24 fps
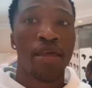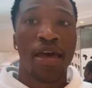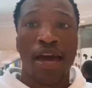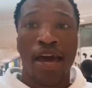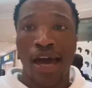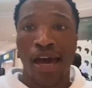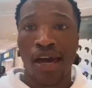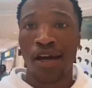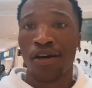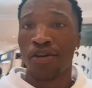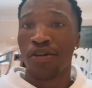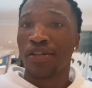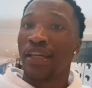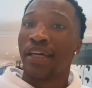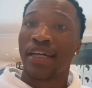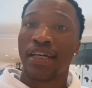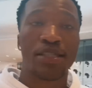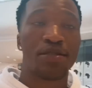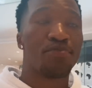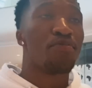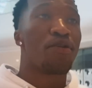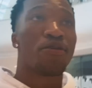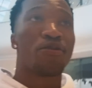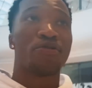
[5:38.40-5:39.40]
Hey, yo,
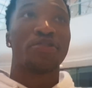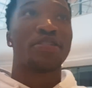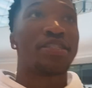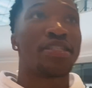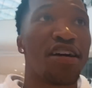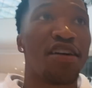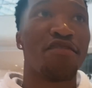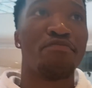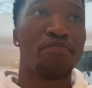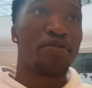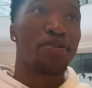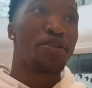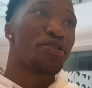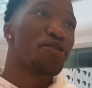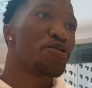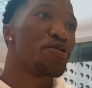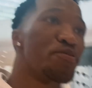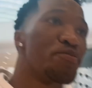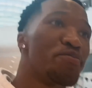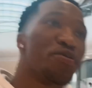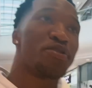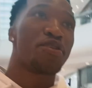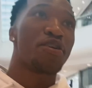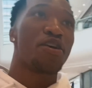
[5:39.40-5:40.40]
niggas, bro. It's tough being a
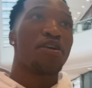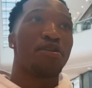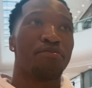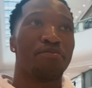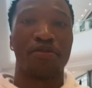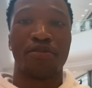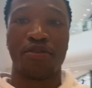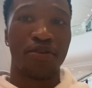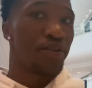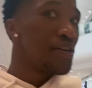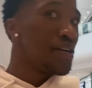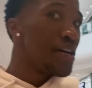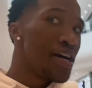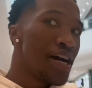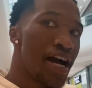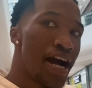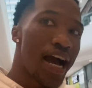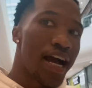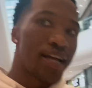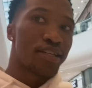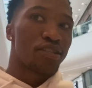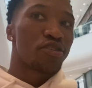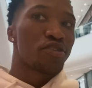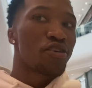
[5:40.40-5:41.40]
superstar, bro.
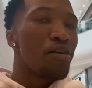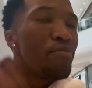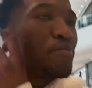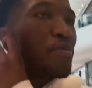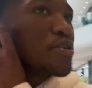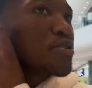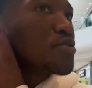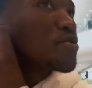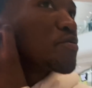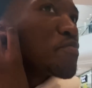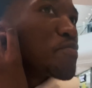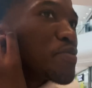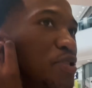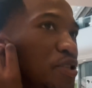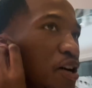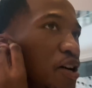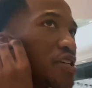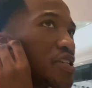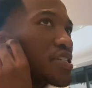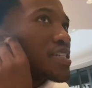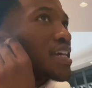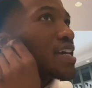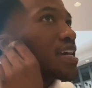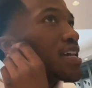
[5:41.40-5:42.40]
I just got my superstar
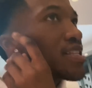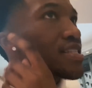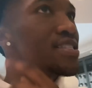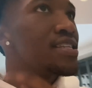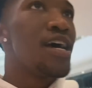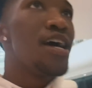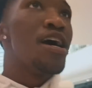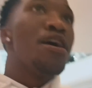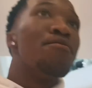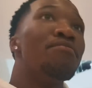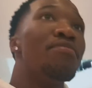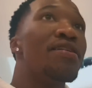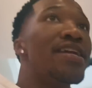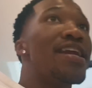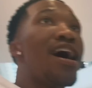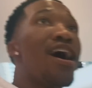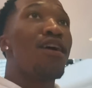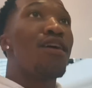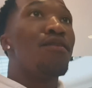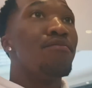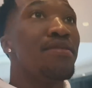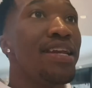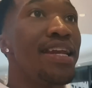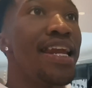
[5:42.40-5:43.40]
shades, but now
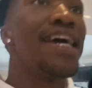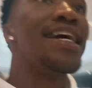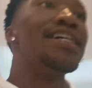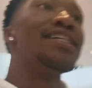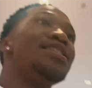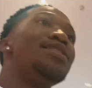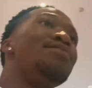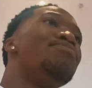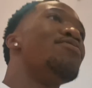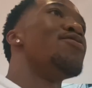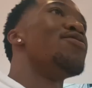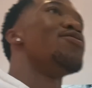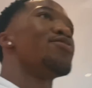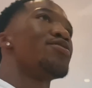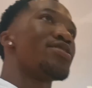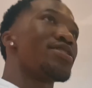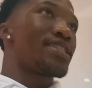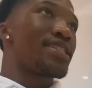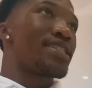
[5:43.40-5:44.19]
I'm late, bro. Cause